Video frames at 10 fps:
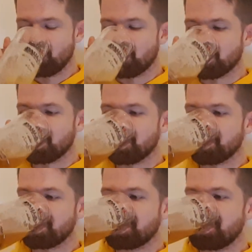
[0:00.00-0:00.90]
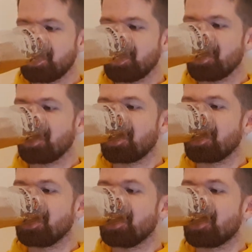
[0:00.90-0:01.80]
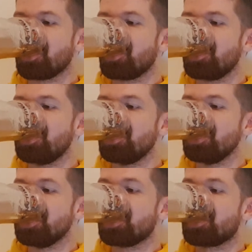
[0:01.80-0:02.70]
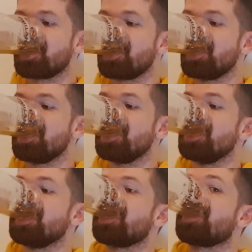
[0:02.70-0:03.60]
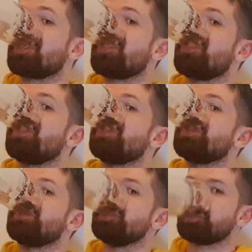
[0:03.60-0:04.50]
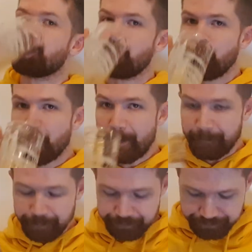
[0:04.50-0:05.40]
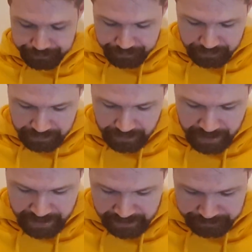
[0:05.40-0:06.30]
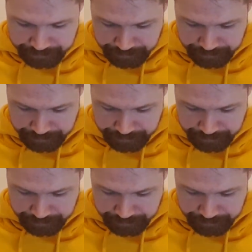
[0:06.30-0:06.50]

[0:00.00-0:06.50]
Nothing is said.